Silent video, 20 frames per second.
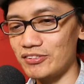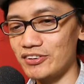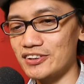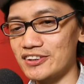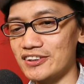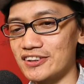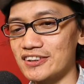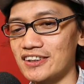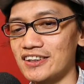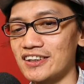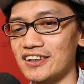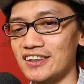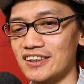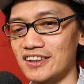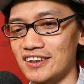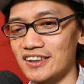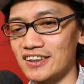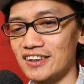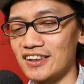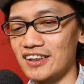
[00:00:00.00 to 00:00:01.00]
was
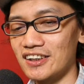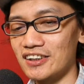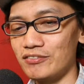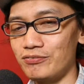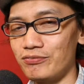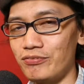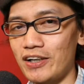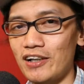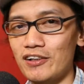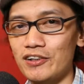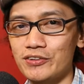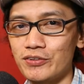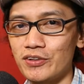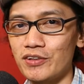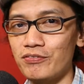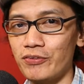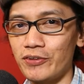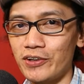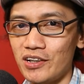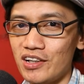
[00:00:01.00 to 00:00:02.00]
very
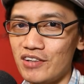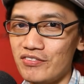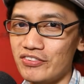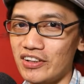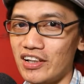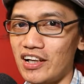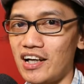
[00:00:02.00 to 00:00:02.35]
useful for you if you